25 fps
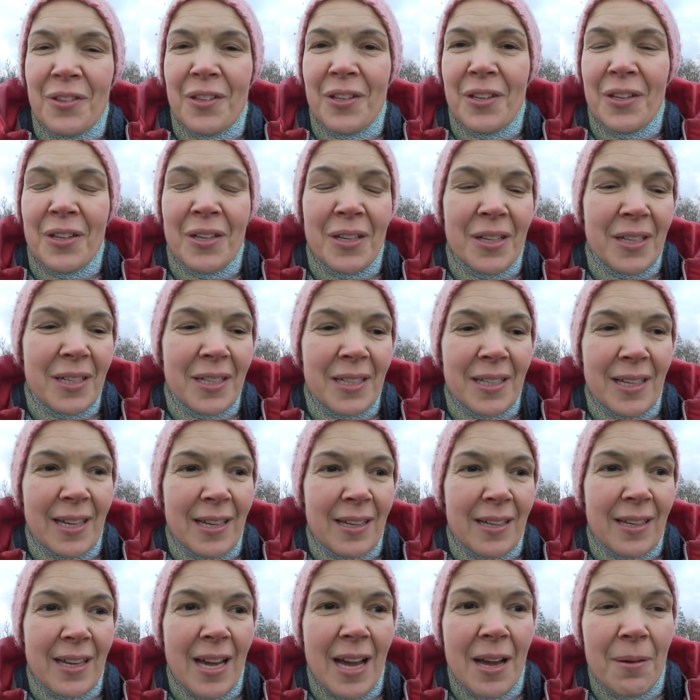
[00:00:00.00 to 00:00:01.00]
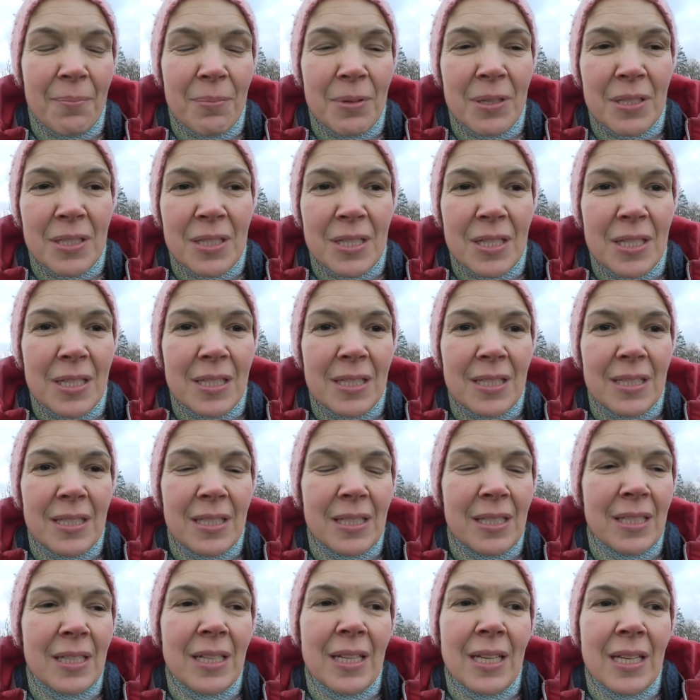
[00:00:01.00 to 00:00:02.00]
the
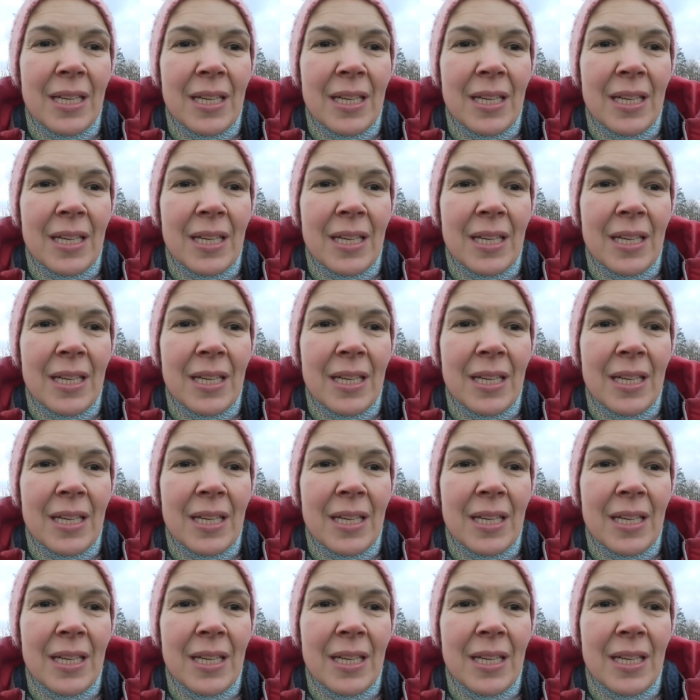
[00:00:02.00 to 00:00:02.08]
cabbages.